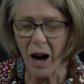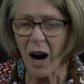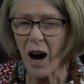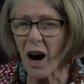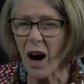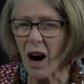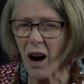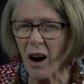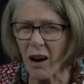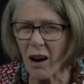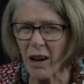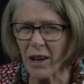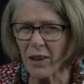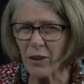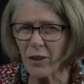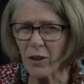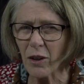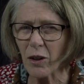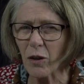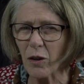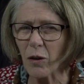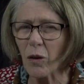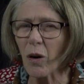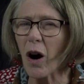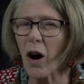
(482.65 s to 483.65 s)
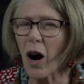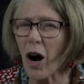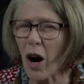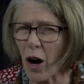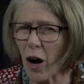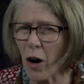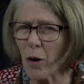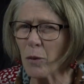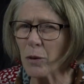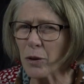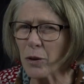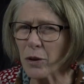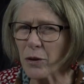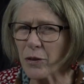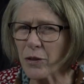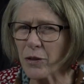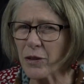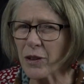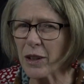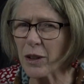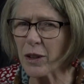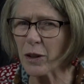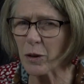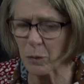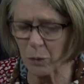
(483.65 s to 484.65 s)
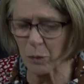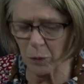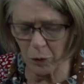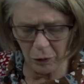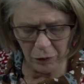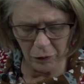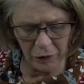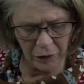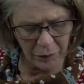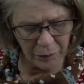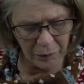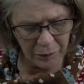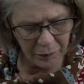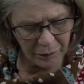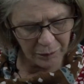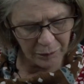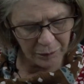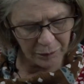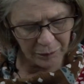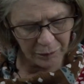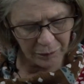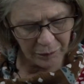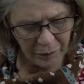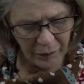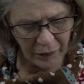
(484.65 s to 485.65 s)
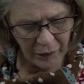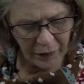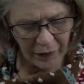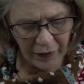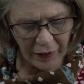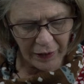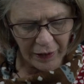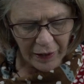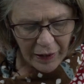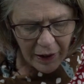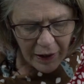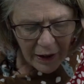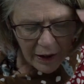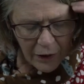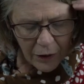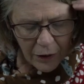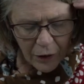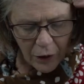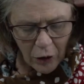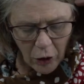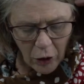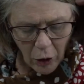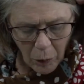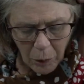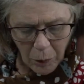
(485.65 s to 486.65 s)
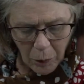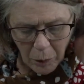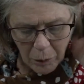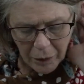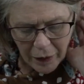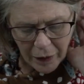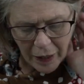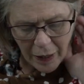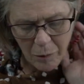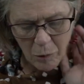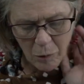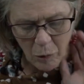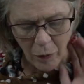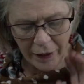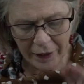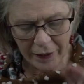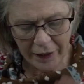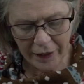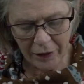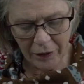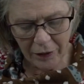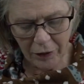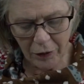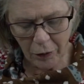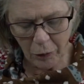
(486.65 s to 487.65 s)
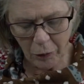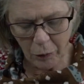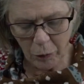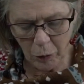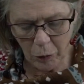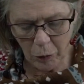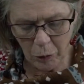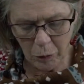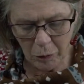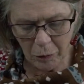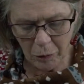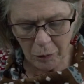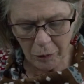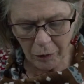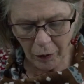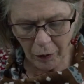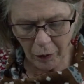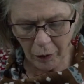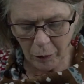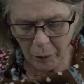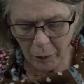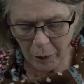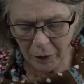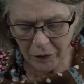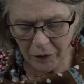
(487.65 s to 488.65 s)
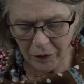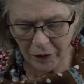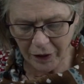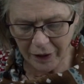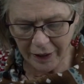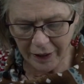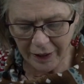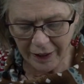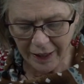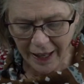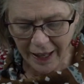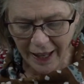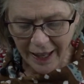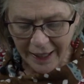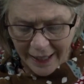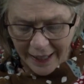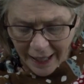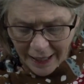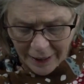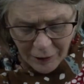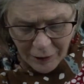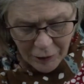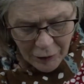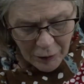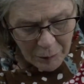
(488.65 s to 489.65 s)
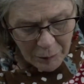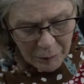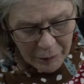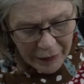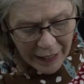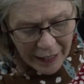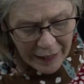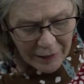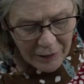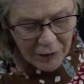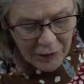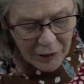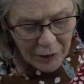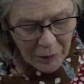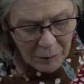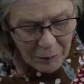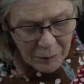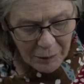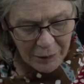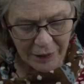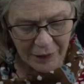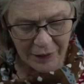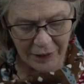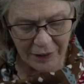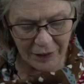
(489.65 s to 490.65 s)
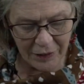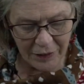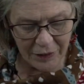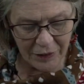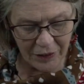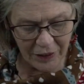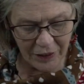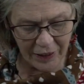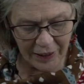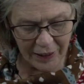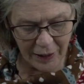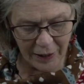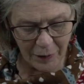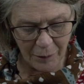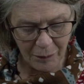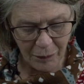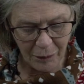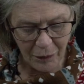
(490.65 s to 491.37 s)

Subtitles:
I know I would have seen it moving. The goblin came running into the room, followed by Chinky. Catch him, catch him, yelled Chinky.